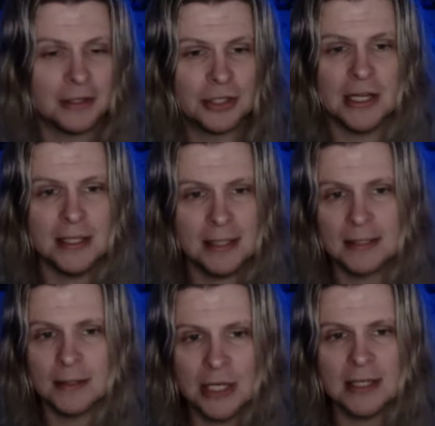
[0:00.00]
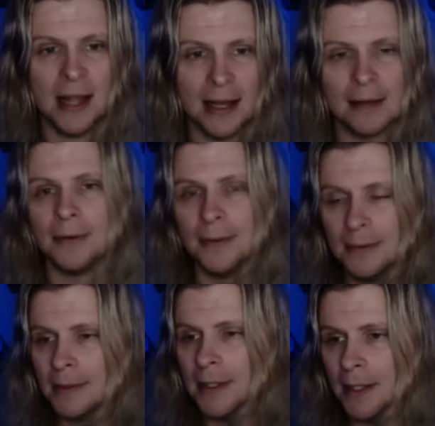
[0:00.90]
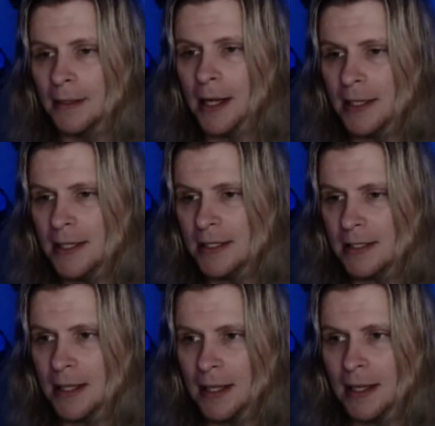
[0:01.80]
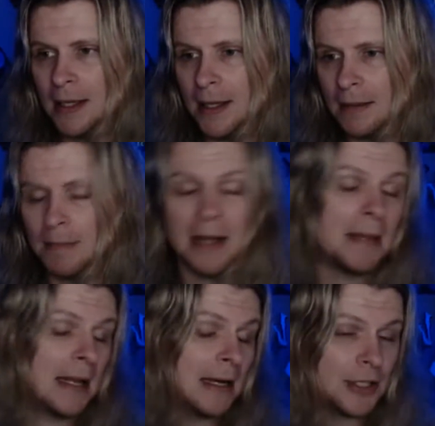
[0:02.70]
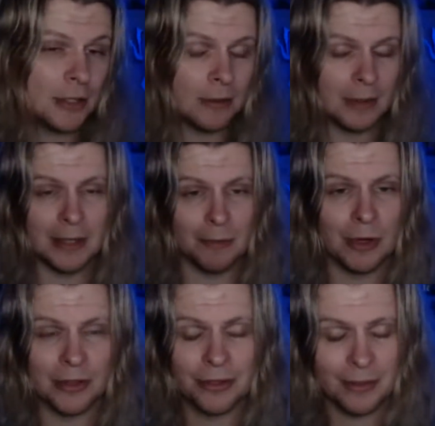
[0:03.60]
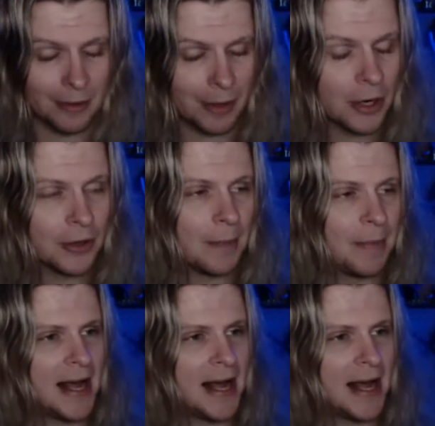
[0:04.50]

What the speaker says: she's likable. You know, my main issue with her in the